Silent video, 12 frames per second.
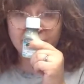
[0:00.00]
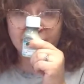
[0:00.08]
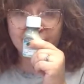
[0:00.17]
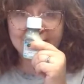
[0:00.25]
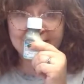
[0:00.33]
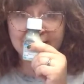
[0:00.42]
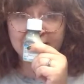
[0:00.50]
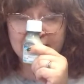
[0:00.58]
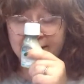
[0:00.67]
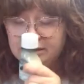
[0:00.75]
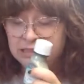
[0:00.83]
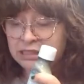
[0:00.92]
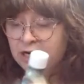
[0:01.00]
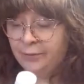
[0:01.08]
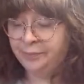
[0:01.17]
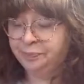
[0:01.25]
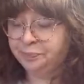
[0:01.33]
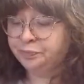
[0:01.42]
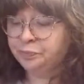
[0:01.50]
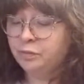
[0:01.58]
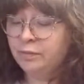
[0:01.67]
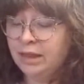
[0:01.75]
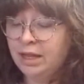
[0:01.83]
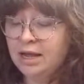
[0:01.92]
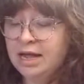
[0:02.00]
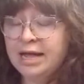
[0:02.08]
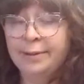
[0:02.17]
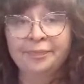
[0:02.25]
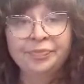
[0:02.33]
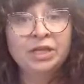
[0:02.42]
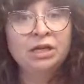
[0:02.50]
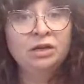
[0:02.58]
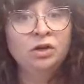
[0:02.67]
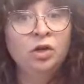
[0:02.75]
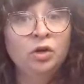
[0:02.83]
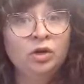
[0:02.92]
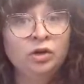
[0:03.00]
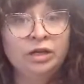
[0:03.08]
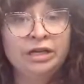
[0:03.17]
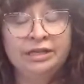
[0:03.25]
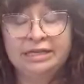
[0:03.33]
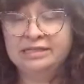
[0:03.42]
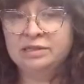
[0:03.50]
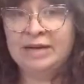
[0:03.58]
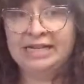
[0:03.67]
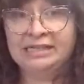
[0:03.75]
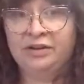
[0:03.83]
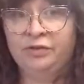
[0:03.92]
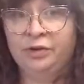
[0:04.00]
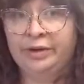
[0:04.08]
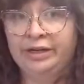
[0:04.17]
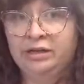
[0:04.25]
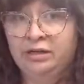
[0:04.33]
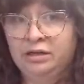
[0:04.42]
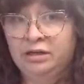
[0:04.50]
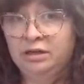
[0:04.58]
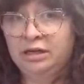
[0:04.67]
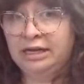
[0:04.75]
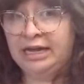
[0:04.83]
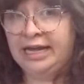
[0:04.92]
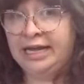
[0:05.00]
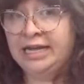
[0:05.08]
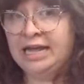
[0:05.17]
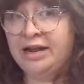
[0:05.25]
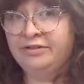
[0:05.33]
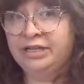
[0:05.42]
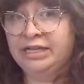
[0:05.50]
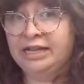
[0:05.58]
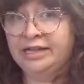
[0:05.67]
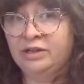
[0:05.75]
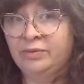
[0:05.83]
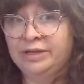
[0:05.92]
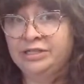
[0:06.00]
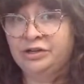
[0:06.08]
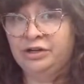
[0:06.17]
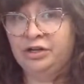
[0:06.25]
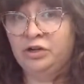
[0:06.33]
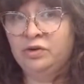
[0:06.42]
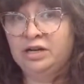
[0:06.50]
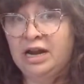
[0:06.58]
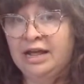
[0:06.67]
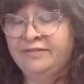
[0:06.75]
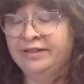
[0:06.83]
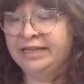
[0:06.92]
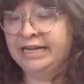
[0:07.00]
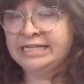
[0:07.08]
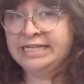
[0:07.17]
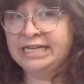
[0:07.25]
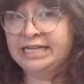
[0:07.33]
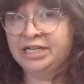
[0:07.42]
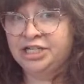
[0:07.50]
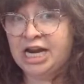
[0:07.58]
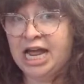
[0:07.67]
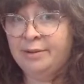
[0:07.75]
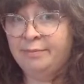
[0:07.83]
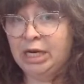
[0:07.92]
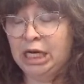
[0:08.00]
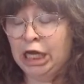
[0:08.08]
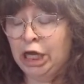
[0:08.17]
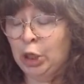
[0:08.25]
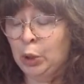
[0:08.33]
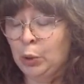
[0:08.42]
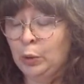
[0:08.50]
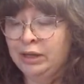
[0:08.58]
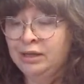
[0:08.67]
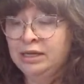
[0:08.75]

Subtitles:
with my heat gun. So this is masking fluid. Okay, I really like the Winsor & Newton. I've linked it in the chat below.